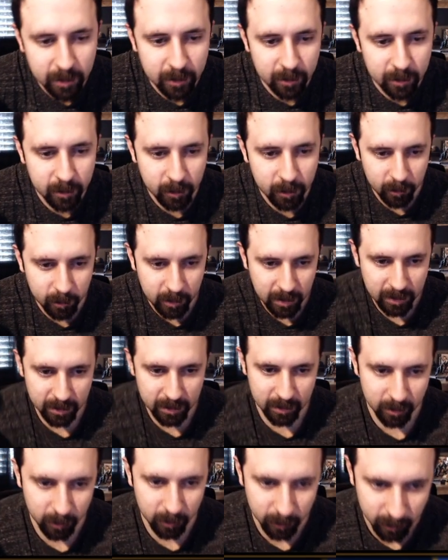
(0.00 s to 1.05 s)
So that's
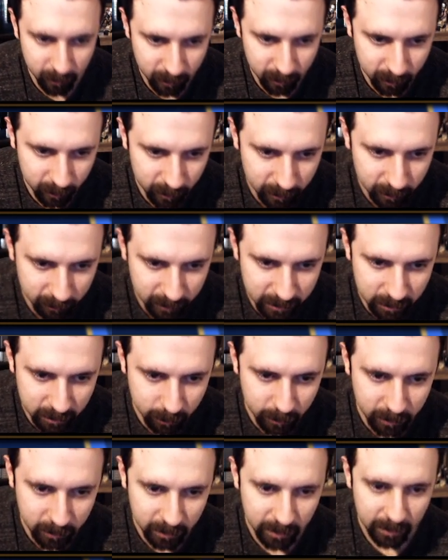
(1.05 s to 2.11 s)
still re
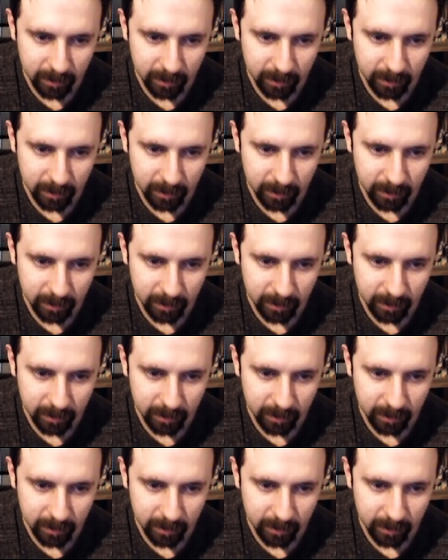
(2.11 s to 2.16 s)
reasonable.